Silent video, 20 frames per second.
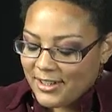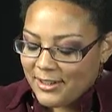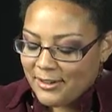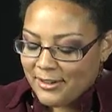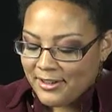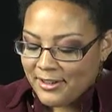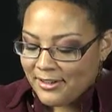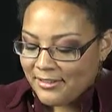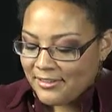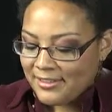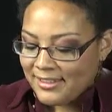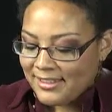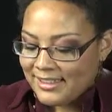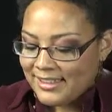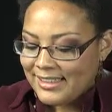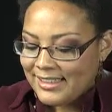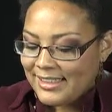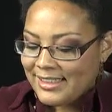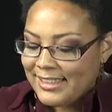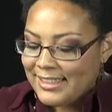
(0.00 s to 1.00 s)
I don't know.
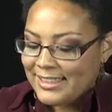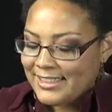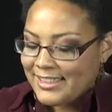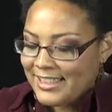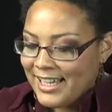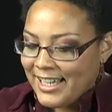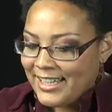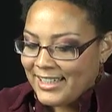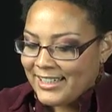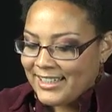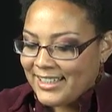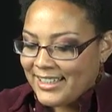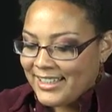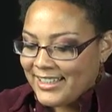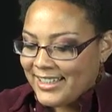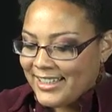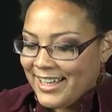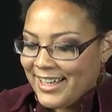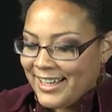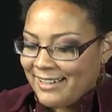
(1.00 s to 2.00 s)
It's kind of
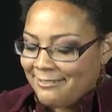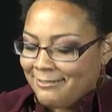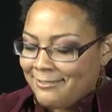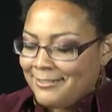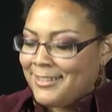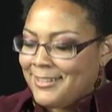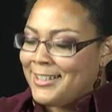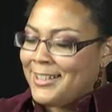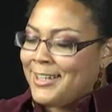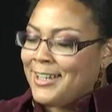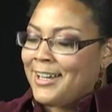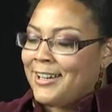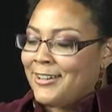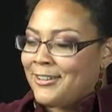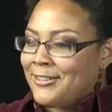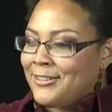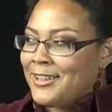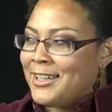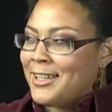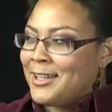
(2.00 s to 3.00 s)
like that. I
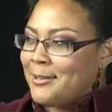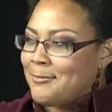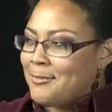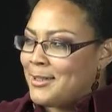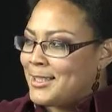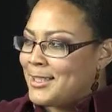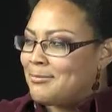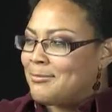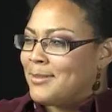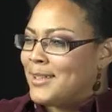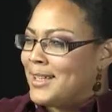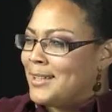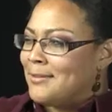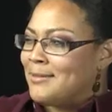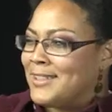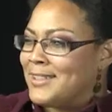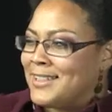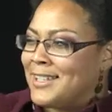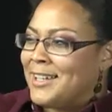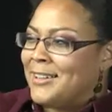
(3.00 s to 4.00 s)
don't think I'm explaining
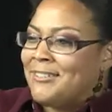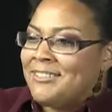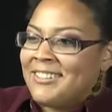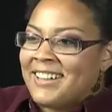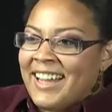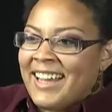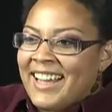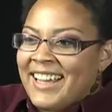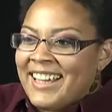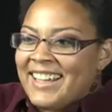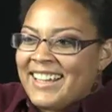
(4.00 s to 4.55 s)
myself right.